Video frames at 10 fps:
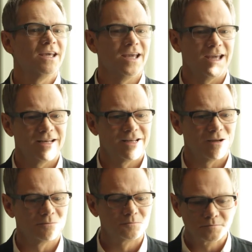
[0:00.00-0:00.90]
and
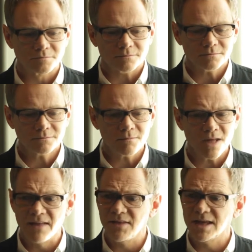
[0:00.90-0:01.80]

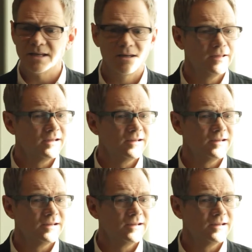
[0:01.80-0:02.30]
then